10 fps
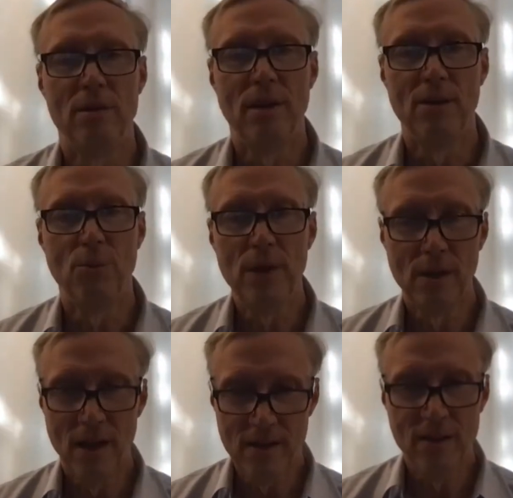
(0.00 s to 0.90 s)
Like, we'd
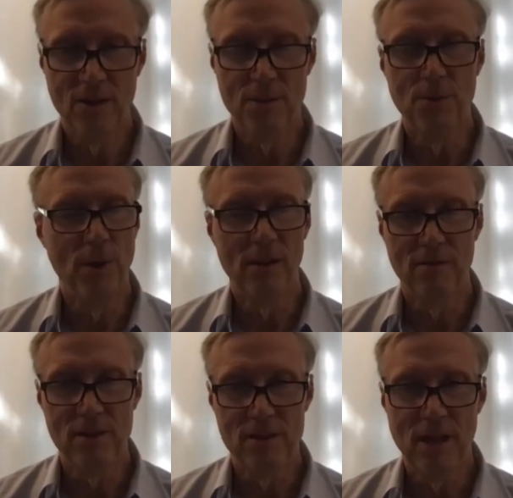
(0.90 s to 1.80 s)
like there to be
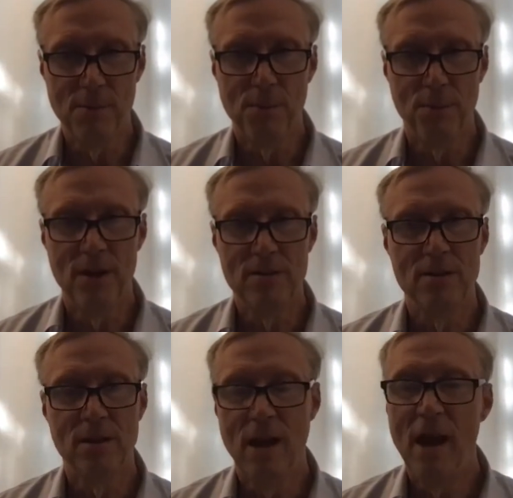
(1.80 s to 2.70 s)
relatively stable
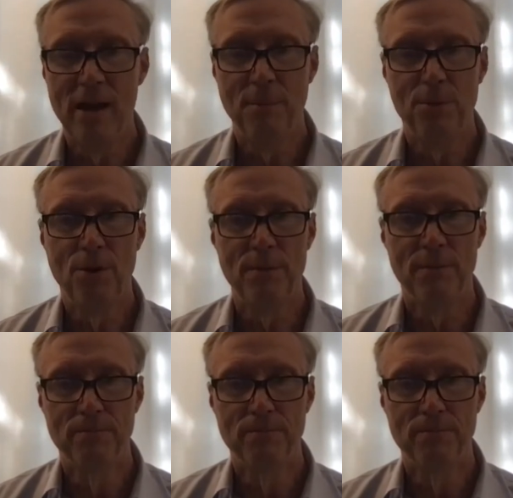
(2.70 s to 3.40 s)
prices and high employment.